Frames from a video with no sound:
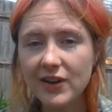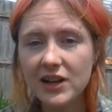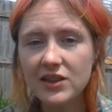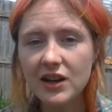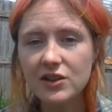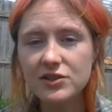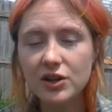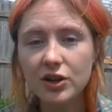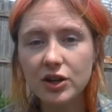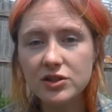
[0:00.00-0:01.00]
anything else
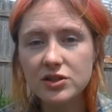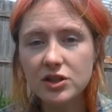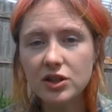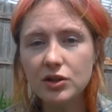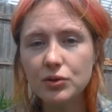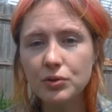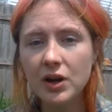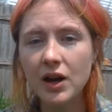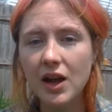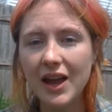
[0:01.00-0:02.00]
occurs to you,
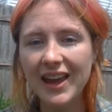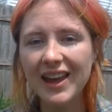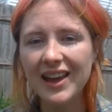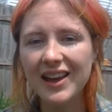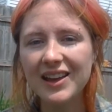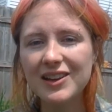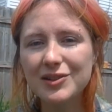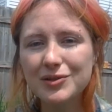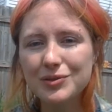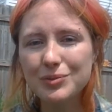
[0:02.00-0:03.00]

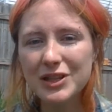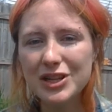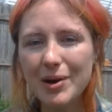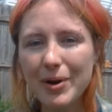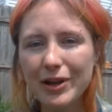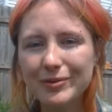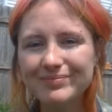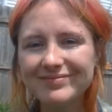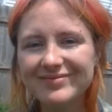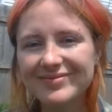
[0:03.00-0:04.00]
and we can chat about it.
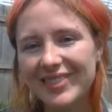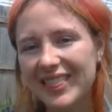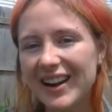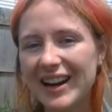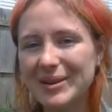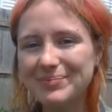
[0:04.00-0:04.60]
Alright,